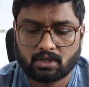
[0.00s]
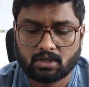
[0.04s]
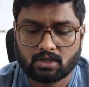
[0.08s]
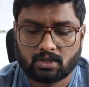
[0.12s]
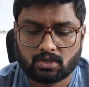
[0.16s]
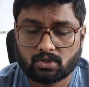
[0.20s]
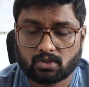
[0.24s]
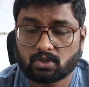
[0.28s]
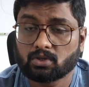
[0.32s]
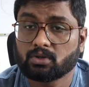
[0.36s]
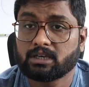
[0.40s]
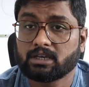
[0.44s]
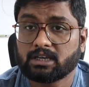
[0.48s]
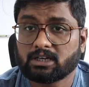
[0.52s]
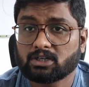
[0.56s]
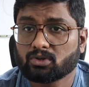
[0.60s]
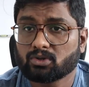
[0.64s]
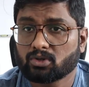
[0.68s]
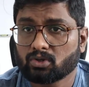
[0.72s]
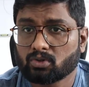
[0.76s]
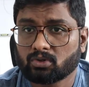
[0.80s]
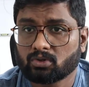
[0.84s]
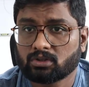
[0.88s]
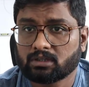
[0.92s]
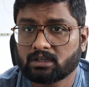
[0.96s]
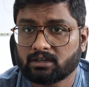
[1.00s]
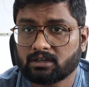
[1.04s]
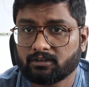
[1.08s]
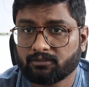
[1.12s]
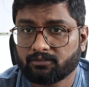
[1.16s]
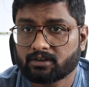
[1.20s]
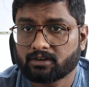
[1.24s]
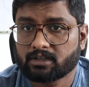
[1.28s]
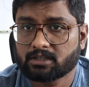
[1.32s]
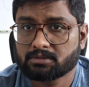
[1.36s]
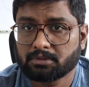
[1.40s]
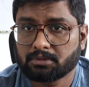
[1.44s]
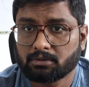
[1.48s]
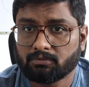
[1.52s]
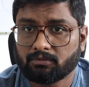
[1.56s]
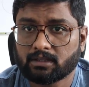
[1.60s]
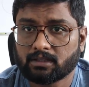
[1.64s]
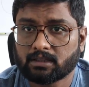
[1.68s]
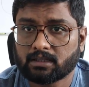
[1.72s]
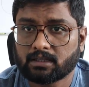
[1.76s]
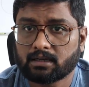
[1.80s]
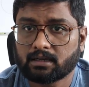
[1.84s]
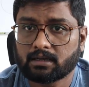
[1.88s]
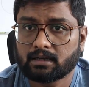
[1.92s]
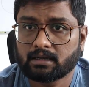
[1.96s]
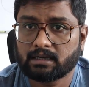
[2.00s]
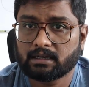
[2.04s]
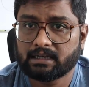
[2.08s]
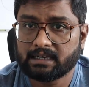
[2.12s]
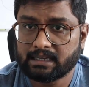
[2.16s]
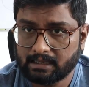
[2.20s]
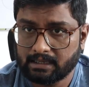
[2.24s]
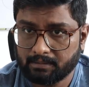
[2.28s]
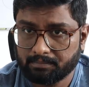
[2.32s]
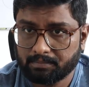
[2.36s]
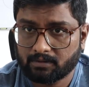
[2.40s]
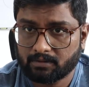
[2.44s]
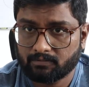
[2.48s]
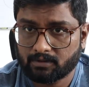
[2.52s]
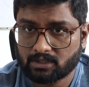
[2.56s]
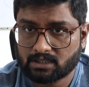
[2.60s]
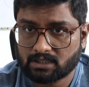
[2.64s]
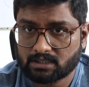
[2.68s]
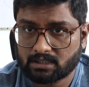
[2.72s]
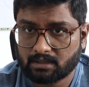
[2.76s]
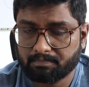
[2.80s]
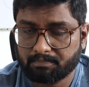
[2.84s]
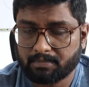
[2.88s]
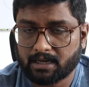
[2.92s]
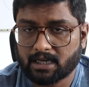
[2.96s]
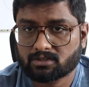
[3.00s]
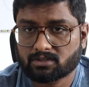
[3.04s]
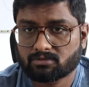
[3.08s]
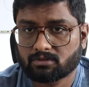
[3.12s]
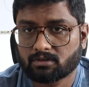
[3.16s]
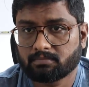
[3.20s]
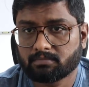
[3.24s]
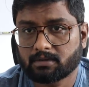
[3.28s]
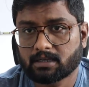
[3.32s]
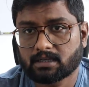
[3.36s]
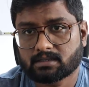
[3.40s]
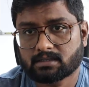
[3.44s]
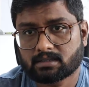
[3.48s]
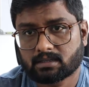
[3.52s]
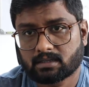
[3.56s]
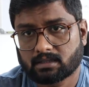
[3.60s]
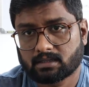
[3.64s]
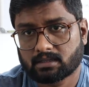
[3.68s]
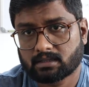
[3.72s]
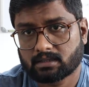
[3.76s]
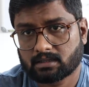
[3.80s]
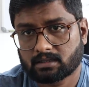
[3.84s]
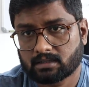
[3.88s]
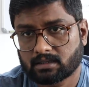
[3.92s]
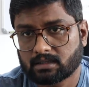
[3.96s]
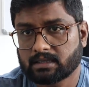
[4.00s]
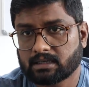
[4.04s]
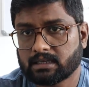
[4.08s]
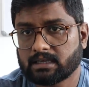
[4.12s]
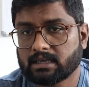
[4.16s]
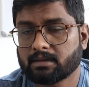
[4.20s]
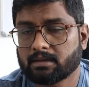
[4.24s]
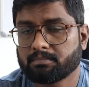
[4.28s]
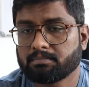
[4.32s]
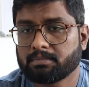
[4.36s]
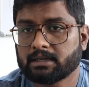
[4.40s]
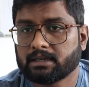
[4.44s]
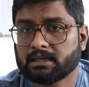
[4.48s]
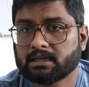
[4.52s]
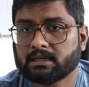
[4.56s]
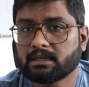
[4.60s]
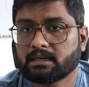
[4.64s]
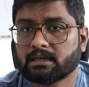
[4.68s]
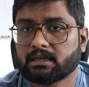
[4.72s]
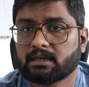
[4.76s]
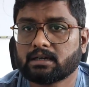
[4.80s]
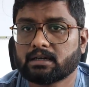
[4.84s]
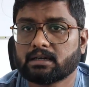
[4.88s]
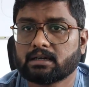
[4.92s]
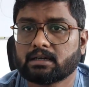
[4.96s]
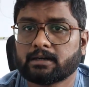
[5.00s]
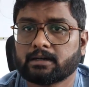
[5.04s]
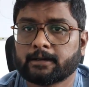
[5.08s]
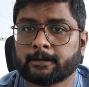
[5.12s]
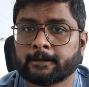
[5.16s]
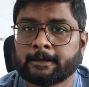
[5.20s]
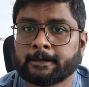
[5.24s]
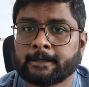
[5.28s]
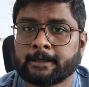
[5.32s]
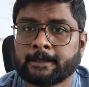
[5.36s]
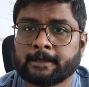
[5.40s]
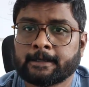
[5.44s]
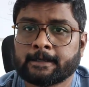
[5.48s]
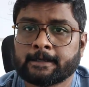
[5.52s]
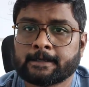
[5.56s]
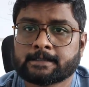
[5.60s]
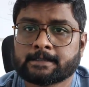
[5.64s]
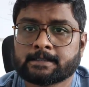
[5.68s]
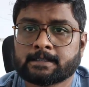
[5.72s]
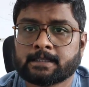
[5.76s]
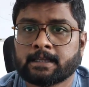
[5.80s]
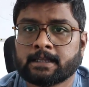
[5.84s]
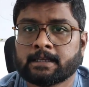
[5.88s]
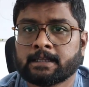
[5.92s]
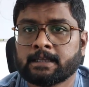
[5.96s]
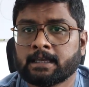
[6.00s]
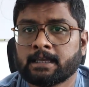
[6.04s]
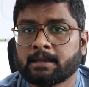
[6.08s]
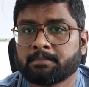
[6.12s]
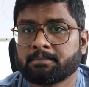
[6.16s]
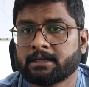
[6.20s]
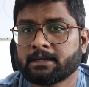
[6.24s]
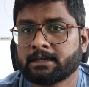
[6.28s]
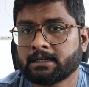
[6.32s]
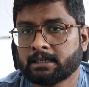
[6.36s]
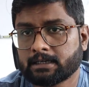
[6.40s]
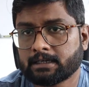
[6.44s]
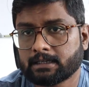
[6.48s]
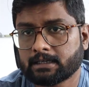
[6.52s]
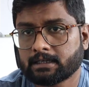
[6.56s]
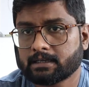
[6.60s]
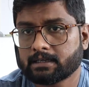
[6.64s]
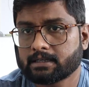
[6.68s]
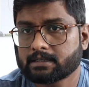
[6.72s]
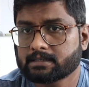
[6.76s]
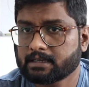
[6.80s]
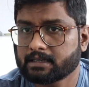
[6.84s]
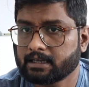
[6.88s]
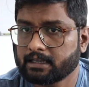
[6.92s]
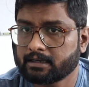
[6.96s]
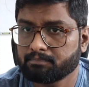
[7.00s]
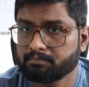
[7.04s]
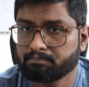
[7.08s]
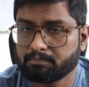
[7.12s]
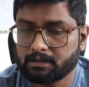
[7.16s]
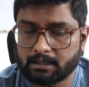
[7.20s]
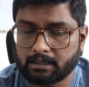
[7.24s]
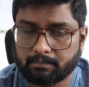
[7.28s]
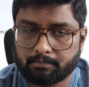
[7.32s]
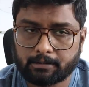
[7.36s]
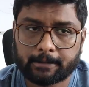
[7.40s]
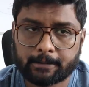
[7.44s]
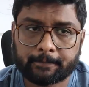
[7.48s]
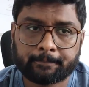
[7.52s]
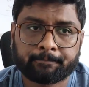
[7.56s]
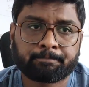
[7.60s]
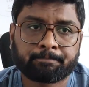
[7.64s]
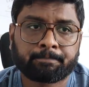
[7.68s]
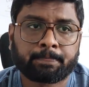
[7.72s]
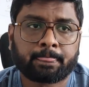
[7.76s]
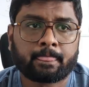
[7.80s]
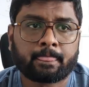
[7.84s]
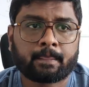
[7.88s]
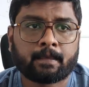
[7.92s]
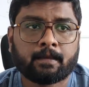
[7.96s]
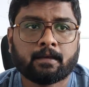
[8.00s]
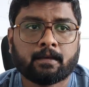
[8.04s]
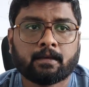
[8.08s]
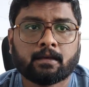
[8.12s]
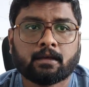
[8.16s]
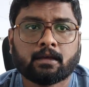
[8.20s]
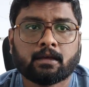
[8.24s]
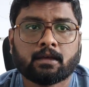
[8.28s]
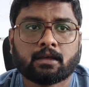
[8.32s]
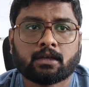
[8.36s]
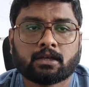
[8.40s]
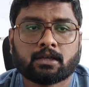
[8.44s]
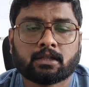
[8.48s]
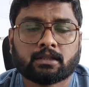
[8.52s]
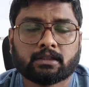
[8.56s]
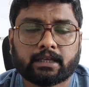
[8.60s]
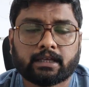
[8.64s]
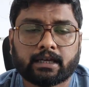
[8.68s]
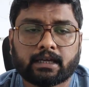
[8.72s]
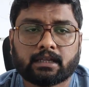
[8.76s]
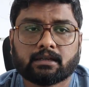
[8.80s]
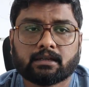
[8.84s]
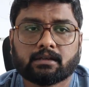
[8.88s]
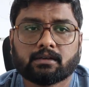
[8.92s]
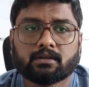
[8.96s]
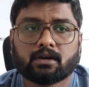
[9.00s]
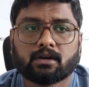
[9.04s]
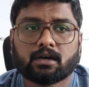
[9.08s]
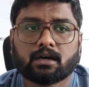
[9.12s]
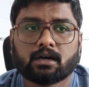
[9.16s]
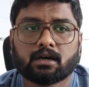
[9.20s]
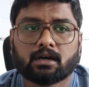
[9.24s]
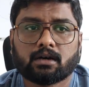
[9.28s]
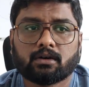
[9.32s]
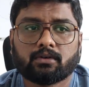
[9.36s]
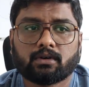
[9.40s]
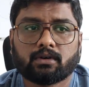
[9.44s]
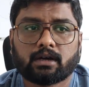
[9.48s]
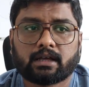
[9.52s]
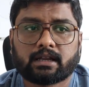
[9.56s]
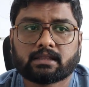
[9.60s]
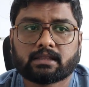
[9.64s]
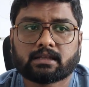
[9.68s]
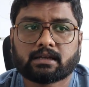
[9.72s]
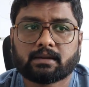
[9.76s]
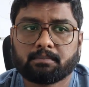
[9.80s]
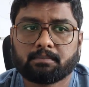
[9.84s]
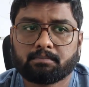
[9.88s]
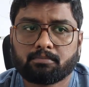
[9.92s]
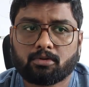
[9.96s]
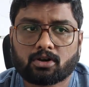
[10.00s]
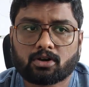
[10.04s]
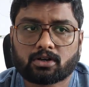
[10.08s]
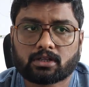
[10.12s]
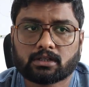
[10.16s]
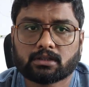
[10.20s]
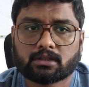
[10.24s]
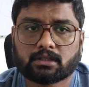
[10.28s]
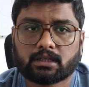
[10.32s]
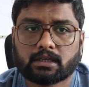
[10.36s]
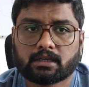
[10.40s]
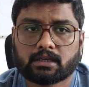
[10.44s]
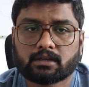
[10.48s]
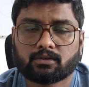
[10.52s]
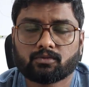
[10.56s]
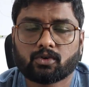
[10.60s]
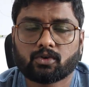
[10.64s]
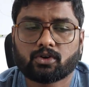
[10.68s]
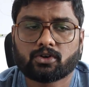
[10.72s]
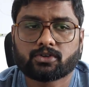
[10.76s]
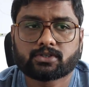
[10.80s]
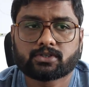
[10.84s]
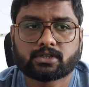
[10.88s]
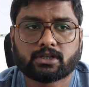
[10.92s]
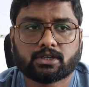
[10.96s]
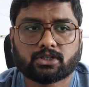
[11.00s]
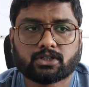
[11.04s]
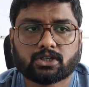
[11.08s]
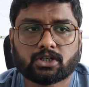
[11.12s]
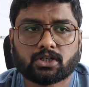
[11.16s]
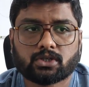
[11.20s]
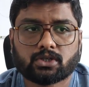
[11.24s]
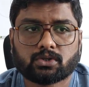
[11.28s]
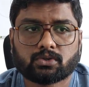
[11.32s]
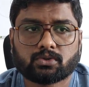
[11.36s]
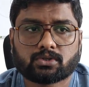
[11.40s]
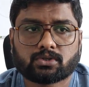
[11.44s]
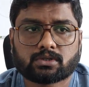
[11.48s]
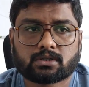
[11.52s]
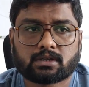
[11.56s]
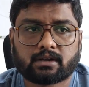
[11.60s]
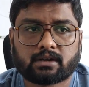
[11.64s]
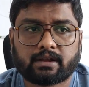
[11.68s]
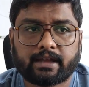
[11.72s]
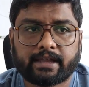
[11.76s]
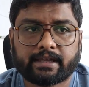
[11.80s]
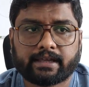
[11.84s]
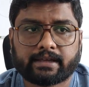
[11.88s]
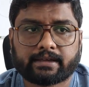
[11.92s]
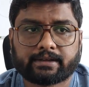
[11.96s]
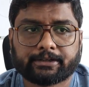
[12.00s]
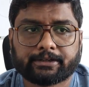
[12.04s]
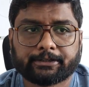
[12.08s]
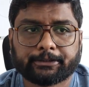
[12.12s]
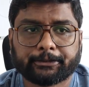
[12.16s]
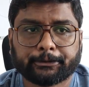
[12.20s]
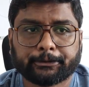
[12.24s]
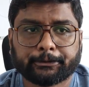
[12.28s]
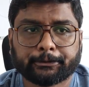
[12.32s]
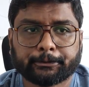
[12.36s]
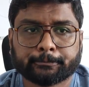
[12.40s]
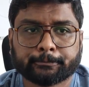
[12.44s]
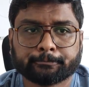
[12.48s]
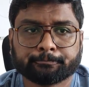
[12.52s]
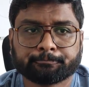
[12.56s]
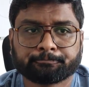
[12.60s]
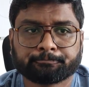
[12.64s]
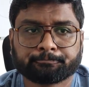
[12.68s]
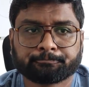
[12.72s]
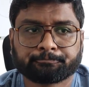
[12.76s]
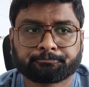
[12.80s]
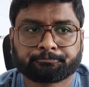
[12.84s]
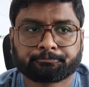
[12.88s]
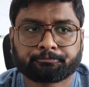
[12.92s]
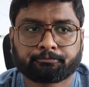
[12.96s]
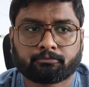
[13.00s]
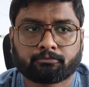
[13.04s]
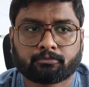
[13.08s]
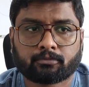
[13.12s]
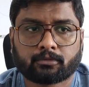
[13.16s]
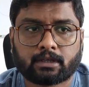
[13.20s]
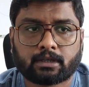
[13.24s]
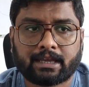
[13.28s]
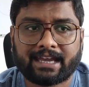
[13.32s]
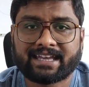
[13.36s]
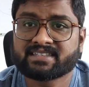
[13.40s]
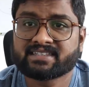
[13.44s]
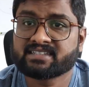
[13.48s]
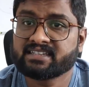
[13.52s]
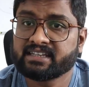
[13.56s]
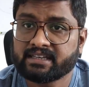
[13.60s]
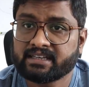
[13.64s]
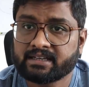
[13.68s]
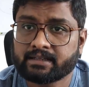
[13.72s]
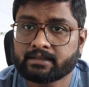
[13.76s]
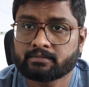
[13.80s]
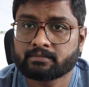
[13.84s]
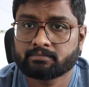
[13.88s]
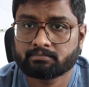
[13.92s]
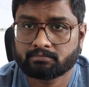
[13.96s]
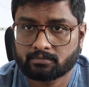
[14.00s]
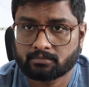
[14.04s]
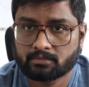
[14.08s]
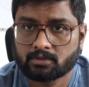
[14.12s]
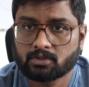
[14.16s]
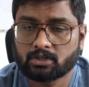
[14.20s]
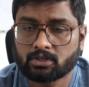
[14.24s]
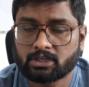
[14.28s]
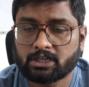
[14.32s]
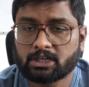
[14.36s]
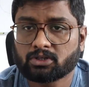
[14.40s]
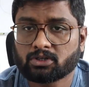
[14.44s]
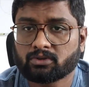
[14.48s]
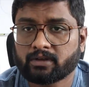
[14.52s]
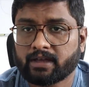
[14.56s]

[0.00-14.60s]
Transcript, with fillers: So you need to know the difference between the leap, which is a password based, E A P T L S, then E A P T T L S and P E A P. Then uh, another important thing was introduced, like um, S D N. You need to